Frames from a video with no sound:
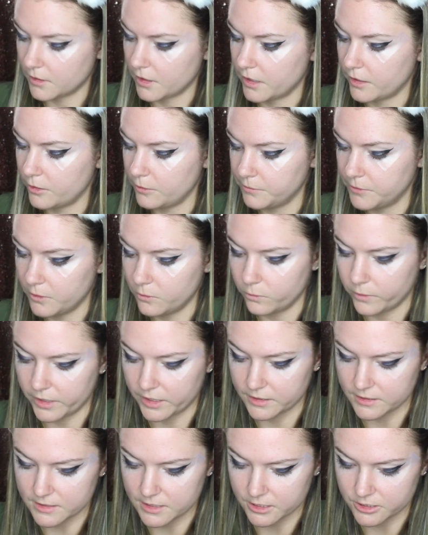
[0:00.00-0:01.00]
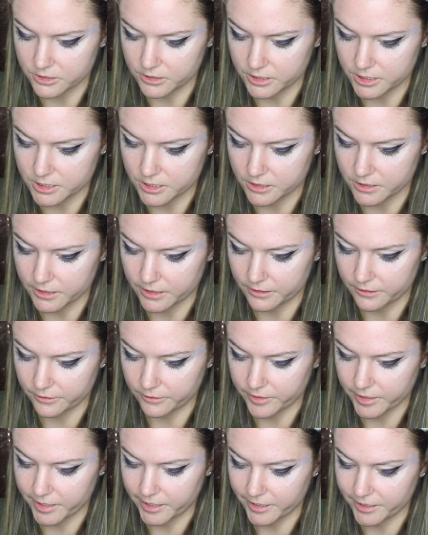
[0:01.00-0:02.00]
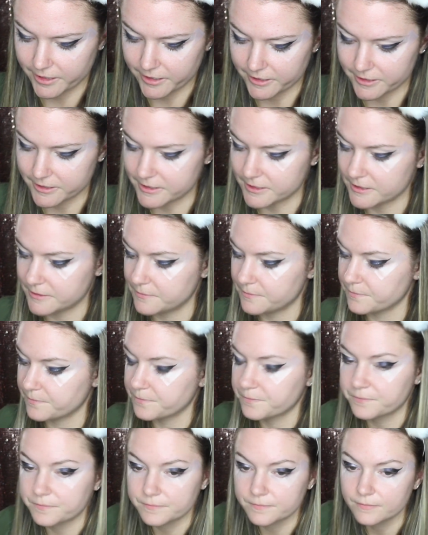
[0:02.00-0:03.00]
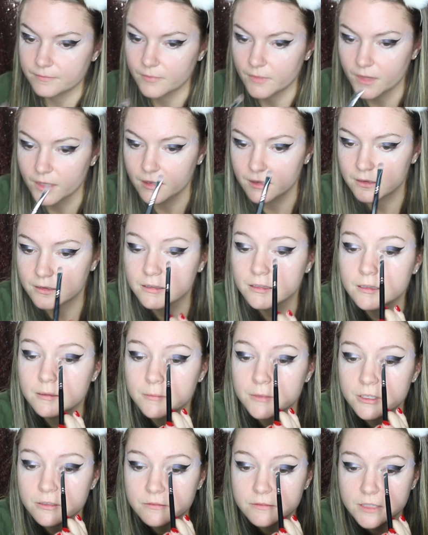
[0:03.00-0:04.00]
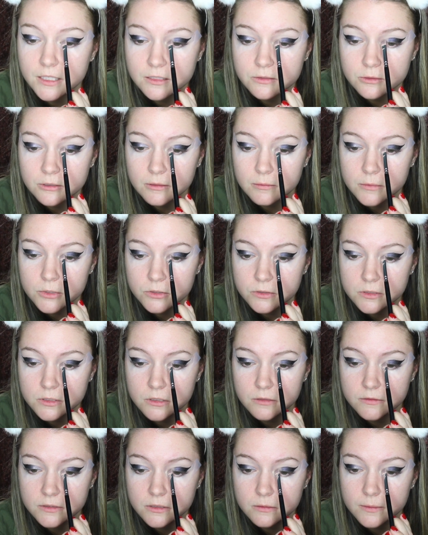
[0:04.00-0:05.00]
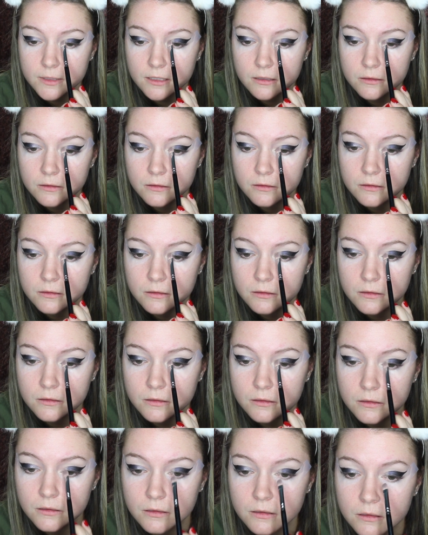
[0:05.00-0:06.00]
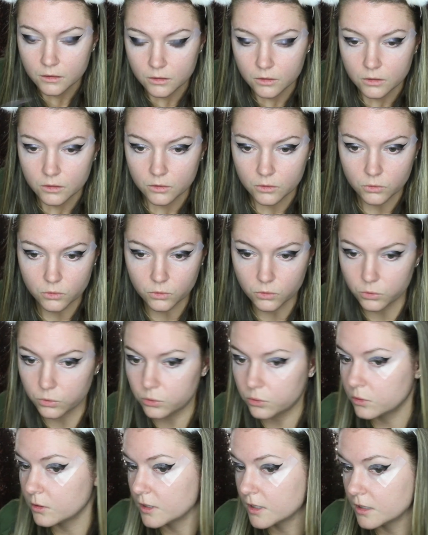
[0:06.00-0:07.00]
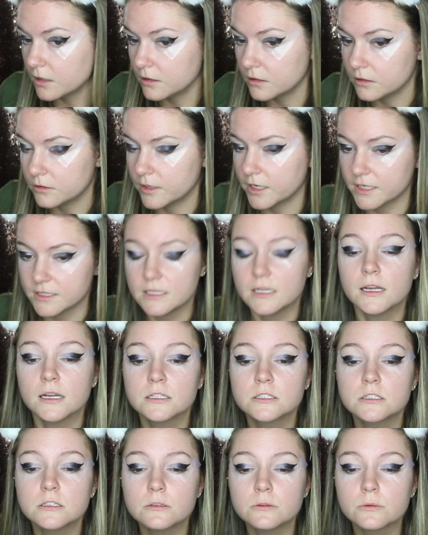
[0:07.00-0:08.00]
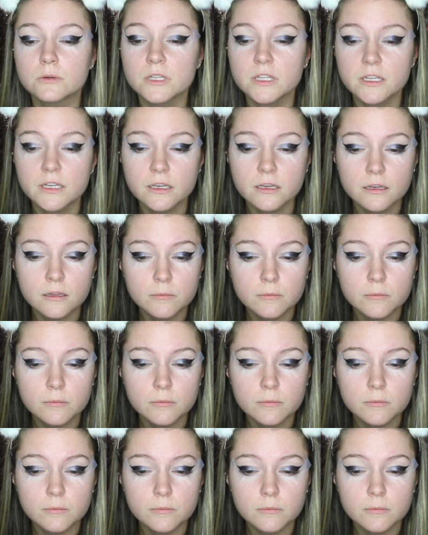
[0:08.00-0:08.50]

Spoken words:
I hope the wings actually turned out okay, because that's what I'm most nervous about. Ooh, you guys, I actually really